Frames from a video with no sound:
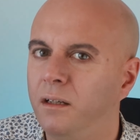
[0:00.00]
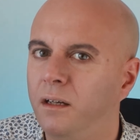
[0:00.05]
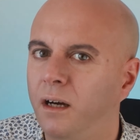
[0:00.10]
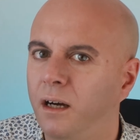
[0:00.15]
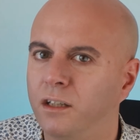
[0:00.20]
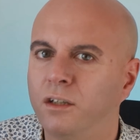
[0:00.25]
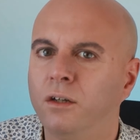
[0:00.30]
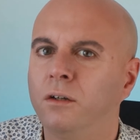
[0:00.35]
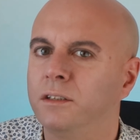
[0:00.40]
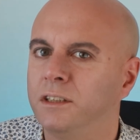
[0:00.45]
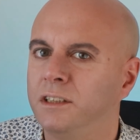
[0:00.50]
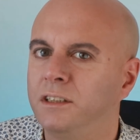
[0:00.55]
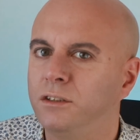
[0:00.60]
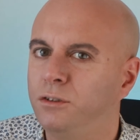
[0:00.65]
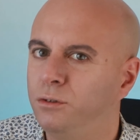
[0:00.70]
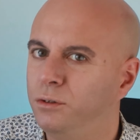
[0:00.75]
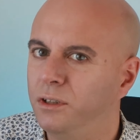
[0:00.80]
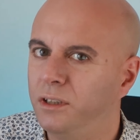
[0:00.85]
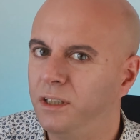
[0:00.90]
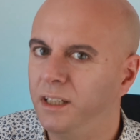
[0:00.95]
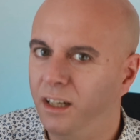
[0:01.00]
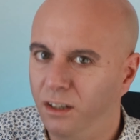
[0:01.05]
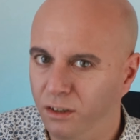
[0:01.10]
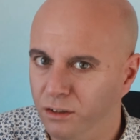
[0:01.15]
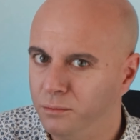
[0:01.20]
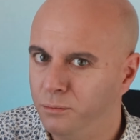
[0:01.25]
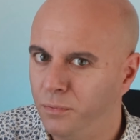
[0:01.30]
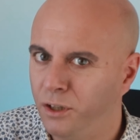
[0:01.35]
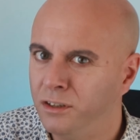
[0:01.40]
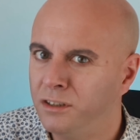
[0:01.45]
According to
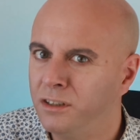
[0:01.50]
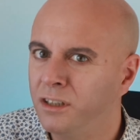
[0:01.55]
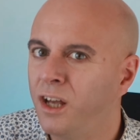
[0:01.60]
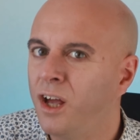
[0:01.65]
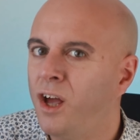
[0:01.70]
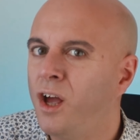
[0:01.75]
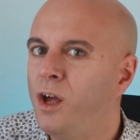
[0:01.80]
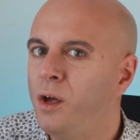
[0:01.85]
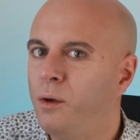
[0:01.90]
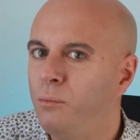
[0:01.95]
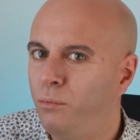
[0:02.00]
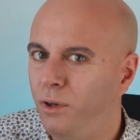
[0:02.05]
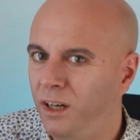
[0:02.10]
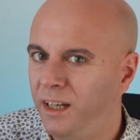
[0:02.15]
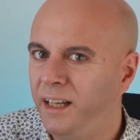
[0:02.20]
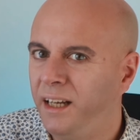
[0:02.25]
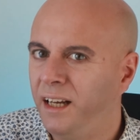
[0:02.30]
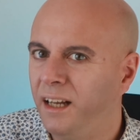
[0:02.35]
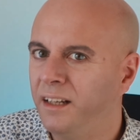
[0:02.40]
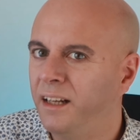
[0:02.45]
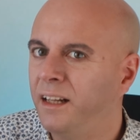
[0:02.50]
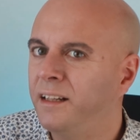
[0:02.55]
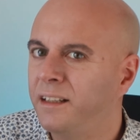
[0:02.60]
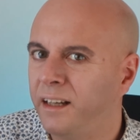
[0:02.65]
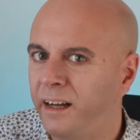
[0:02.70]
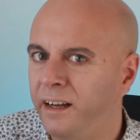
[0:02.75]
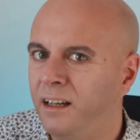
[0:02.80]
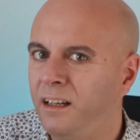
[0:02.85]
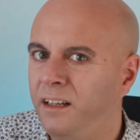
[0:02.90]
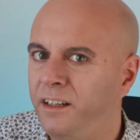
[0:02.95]
Elon Musk, building an
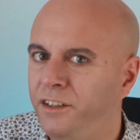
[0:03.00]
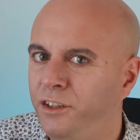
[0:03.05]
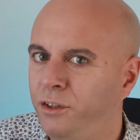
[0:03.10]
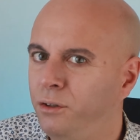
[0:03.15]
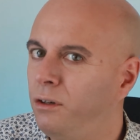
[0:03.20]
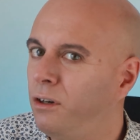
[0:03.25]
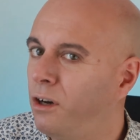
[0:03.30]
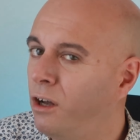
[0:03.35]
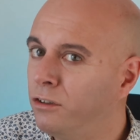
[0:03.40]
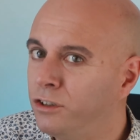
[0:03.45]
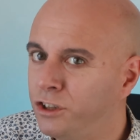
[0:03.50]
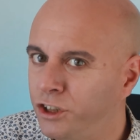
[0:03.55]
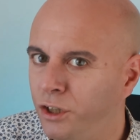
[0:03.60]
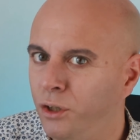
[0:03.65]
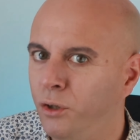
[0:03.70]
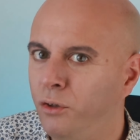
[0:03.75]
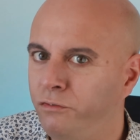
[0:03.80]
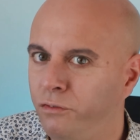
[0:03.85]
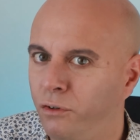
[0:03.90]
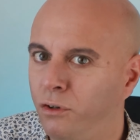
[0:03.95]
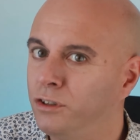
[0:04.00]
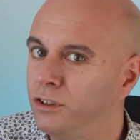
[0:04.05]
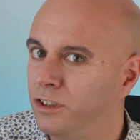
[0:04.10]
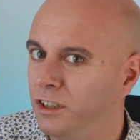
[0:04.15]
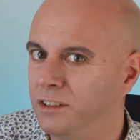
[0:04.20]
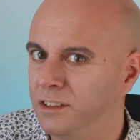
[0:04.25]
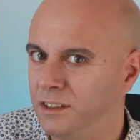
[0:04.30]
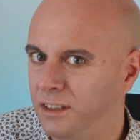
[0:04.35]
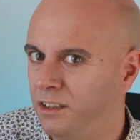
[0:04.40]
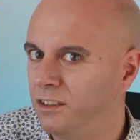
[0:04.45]
entirely new launcher first
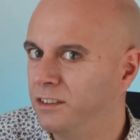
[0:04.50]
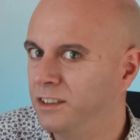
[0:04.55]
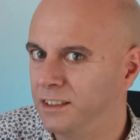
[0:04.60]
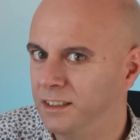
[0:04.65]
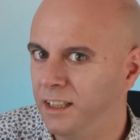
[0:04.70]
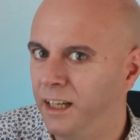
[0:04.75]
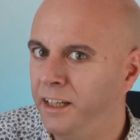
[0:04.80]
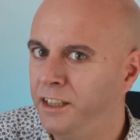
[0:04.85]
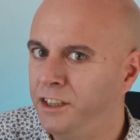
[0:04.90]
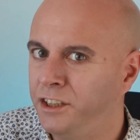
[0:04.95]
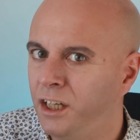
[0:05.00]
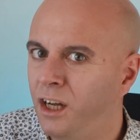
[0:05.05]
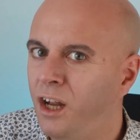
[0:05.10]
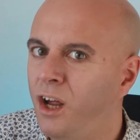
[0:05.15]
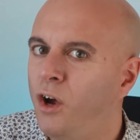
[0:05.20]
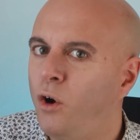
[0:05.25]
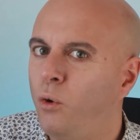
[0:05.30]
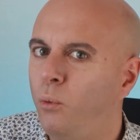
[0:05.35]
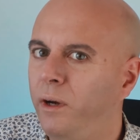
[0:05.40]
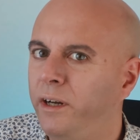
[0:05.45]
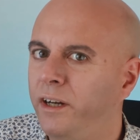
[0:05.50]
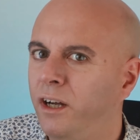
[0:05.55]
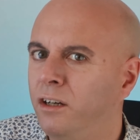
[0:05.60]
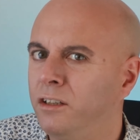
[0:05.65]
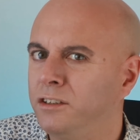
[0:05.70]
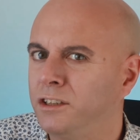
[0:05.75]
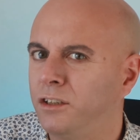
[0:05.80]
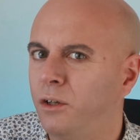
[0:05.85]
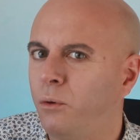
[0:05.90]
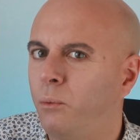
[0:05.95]
and second stage will
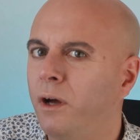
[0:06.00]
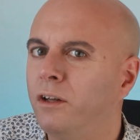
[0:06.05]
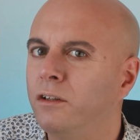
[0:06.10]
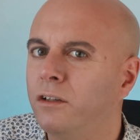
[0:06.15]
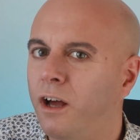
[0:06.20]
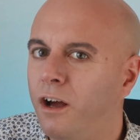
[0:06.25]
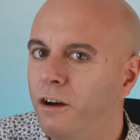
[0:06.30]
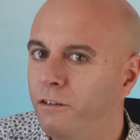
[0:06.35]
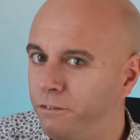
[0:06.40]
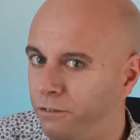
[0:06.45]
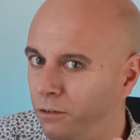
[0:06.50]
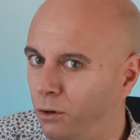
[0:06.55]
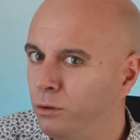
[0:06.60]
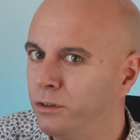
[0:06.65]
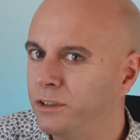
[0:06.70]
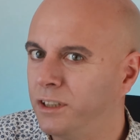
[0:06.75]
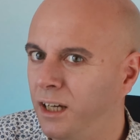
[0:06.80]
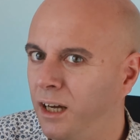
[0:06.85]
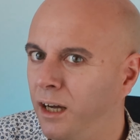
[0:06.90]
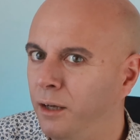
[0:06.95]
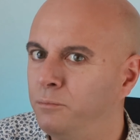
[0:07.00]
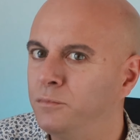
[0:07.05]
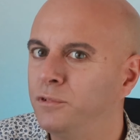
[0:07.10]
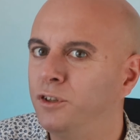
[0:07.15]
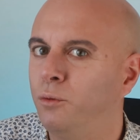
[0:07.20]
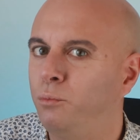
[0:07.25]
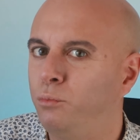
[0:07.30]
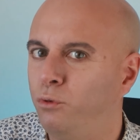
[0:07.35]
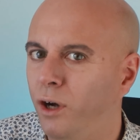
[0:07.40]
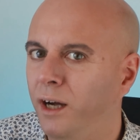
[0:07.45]
cost around 4 times
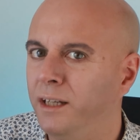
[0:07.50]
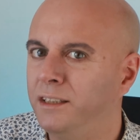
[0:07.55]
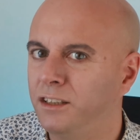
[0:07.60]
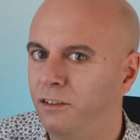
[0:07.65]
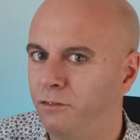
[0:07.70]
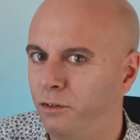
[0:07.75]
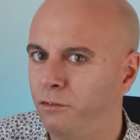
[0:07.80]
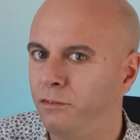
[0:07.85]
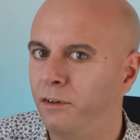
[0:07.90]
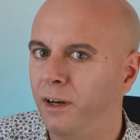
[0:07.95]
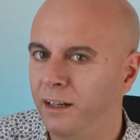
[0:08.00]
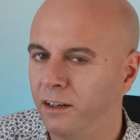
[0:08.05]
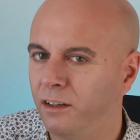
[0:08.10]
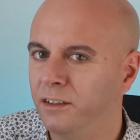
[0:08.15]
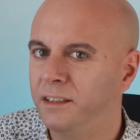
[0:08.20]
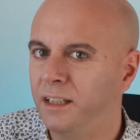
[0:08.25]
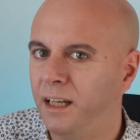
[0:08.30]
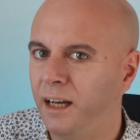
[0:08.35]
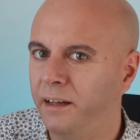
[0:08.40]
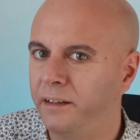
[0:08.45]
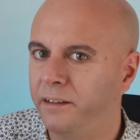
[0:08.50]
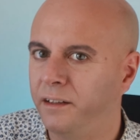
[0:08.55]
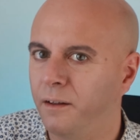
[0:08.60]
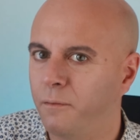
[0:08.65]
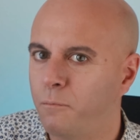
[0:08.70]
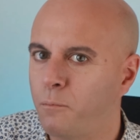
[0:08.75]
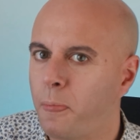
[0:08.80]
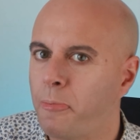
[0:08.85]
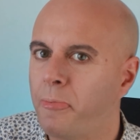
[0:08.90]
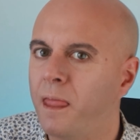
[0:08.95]
the price of a Falcon 9.
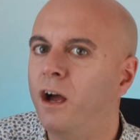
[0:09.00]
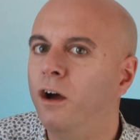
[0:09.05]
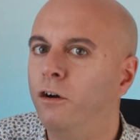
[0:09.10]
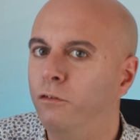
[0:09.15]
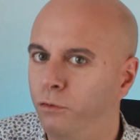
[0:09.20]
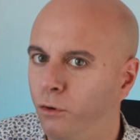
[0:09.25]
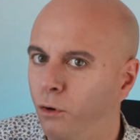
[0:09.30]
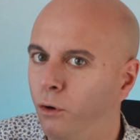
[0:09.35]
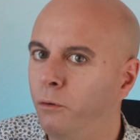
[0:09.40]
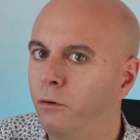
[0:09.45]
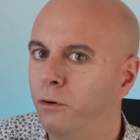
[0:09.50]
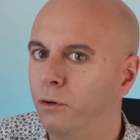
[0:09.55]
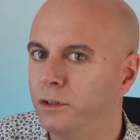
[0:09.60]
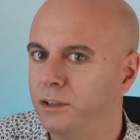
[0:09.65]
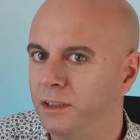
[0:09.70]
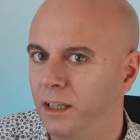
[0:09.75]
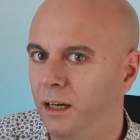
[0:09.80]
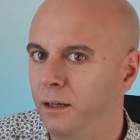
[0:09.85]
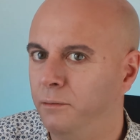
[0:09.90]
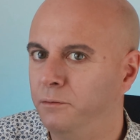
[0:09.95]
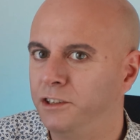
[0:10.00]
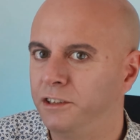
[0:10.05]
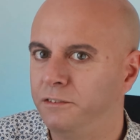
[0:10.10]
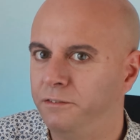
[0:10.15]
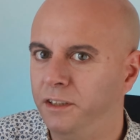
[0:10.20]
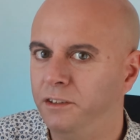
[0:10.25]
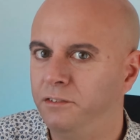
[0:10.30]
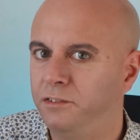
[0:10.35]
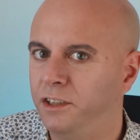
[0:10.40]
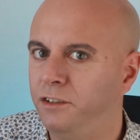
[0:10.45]
4 times
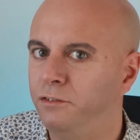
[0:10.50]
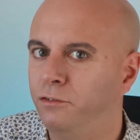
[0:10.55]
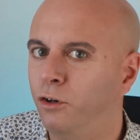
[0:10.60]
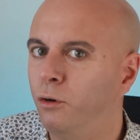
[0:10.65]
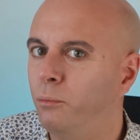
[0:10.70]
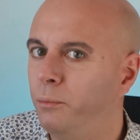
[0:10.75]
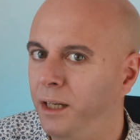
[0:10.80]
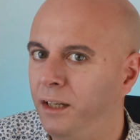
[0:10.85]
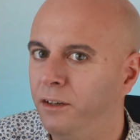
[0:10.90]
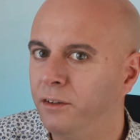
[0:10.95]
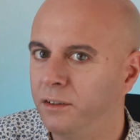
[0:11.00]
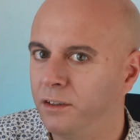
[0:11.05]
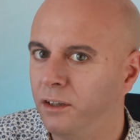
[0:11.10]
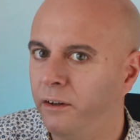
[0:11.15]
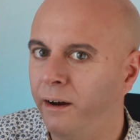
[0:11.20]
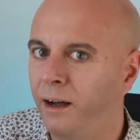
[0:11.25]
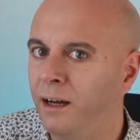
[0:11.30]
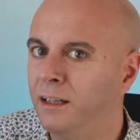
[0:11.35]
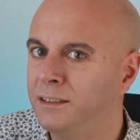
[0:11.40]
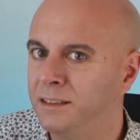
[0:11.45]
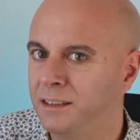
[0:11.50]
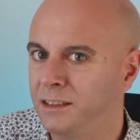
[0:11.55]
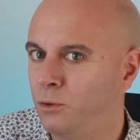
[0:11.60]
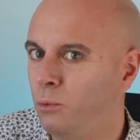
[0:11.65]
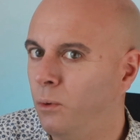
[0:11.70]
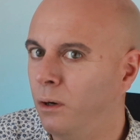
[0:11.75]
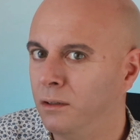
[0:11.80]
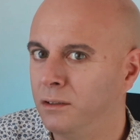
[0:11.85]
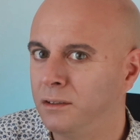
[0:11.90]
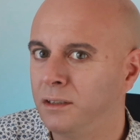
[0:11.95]
$54 million
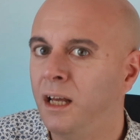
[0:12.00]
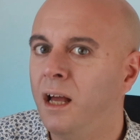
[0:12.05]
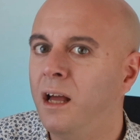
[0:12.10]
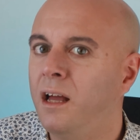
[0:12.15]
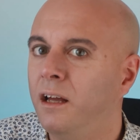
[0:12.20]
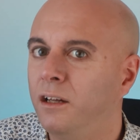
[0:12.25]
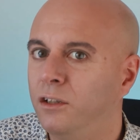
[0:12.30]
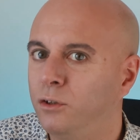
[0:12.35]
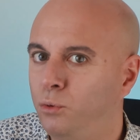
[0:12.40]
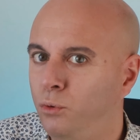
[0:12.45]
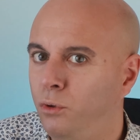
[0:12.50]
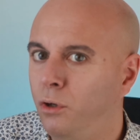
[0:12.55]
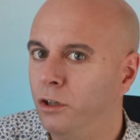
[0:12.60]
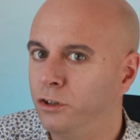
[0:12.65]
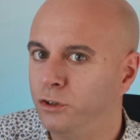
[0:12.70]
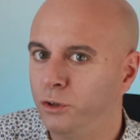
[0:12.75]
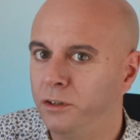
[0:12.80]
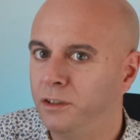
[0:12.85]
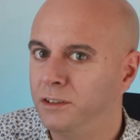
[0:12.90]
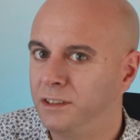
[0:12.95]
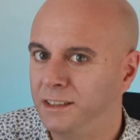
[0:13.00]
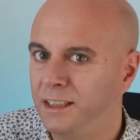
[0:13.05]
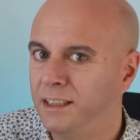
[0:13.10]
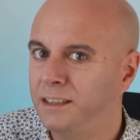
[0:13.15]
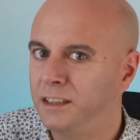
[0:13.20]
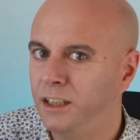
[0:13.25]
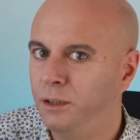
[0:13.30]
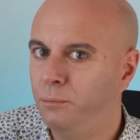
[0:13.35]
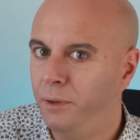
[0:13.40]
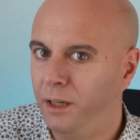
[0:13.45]
equals
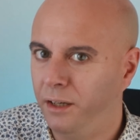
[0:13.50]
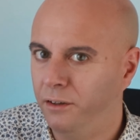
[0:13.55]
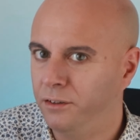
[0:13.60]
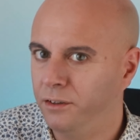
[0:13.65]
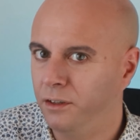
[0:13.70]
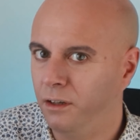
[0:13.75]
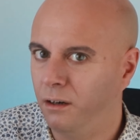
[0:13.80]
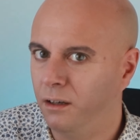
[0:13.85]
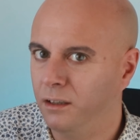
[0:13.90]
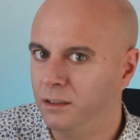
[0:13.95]
$216 million.